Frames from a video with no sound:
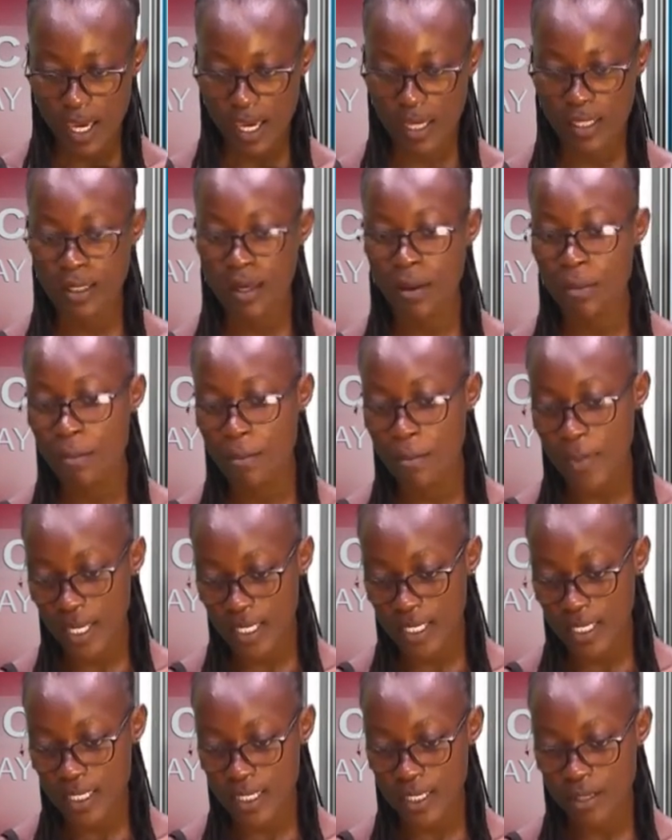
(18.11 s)
and
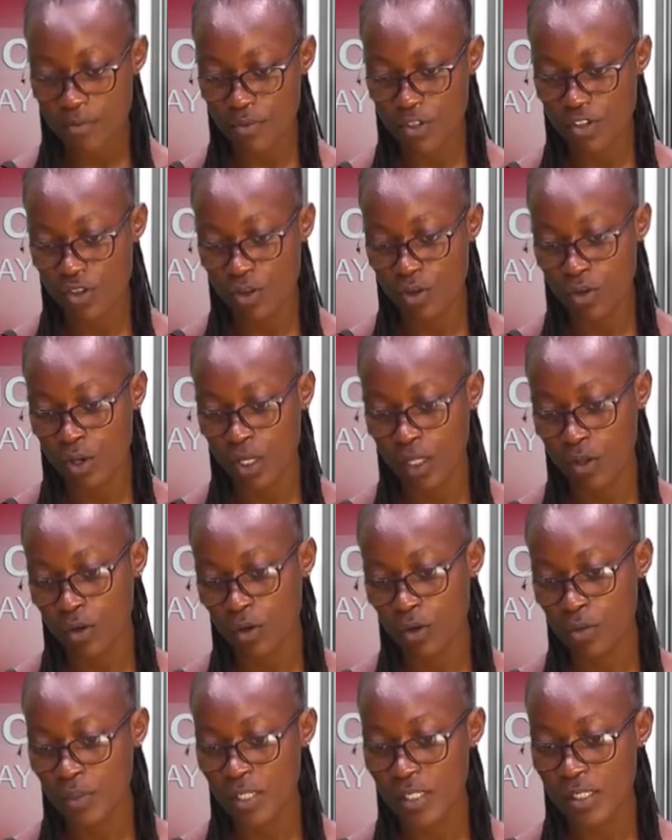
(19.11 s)
many regional
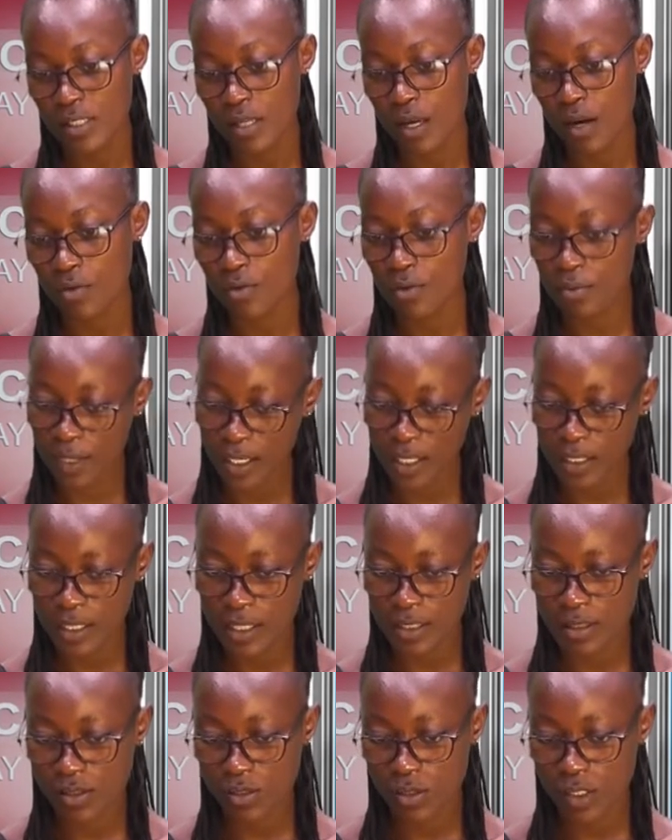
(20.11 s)
economies remain
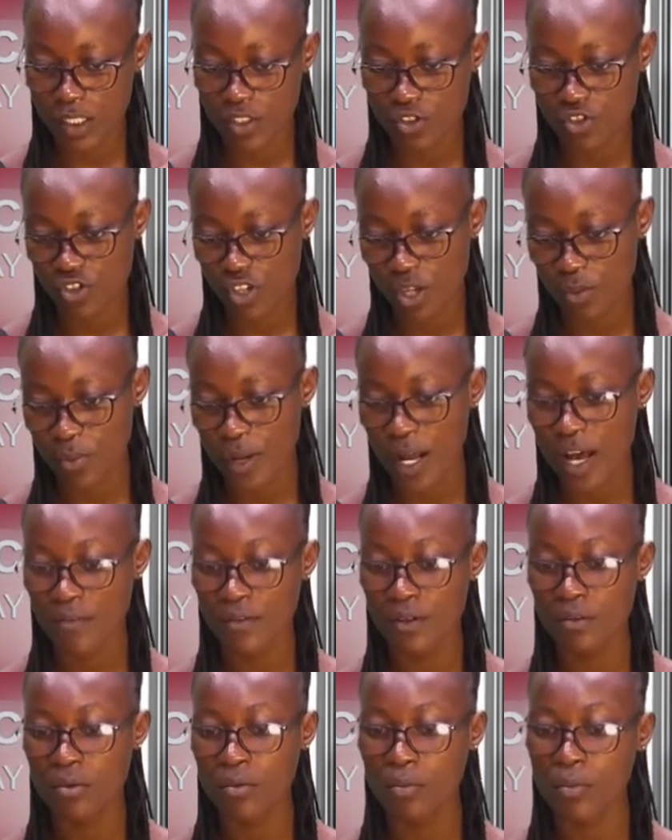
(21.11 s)
in solid shape,
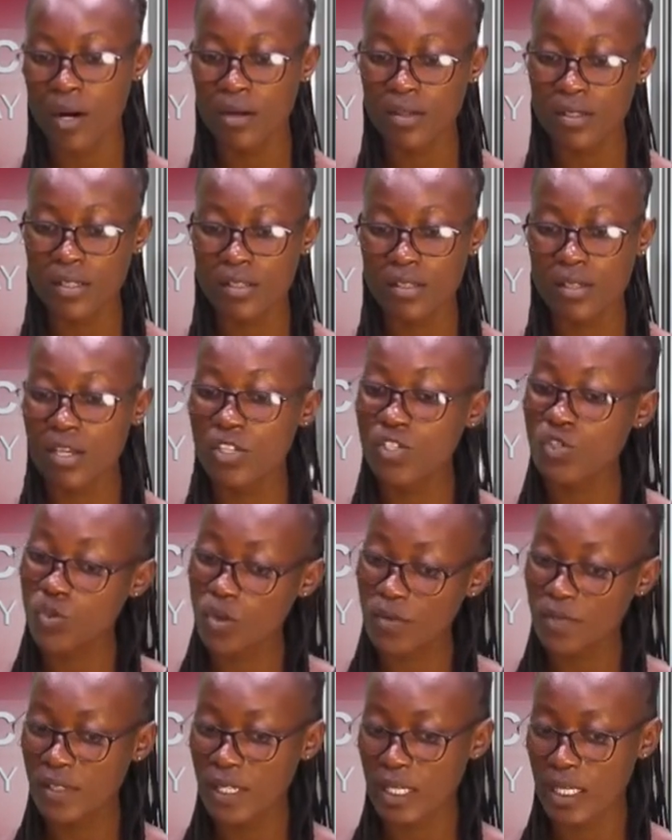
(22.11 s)
having rebounded
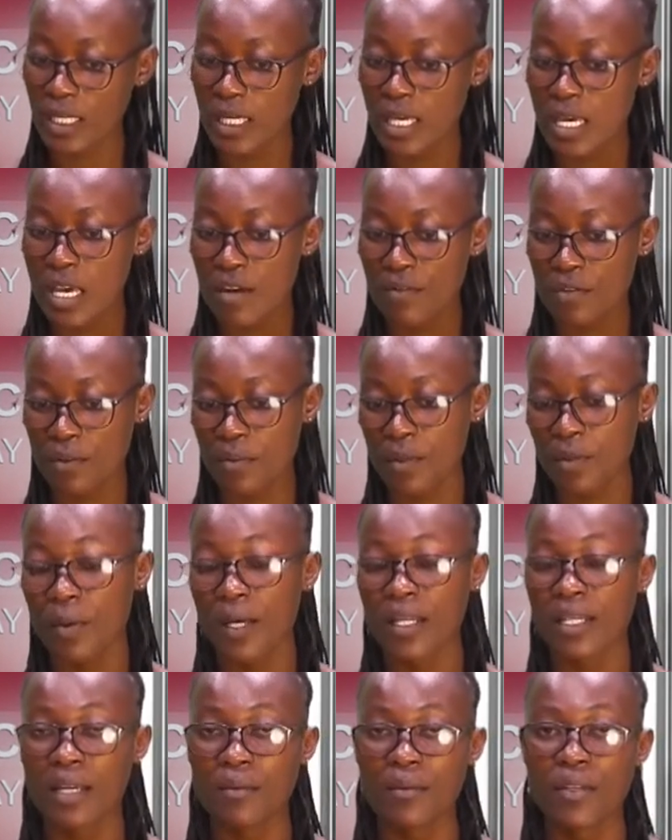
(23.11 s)
swiftly from the
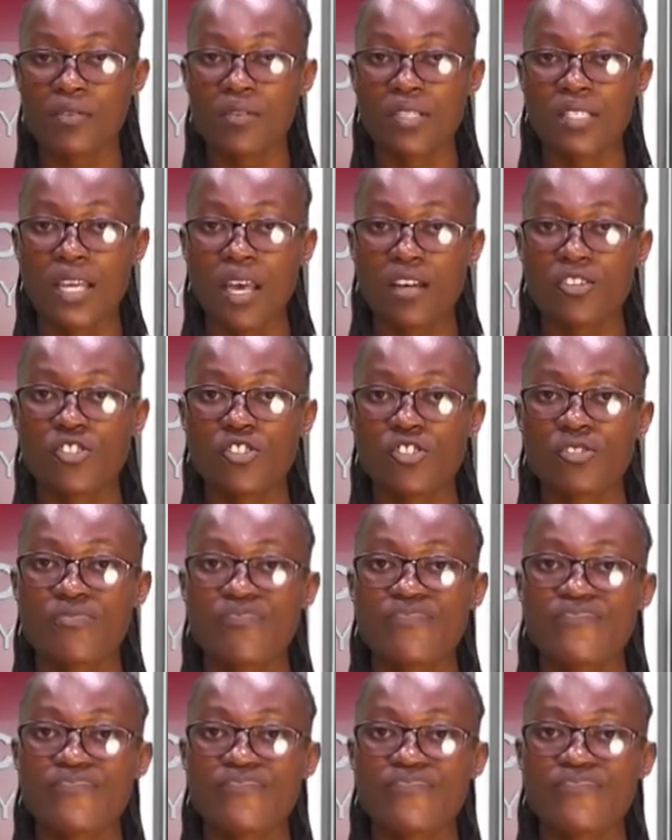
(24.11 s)
pandemic recession.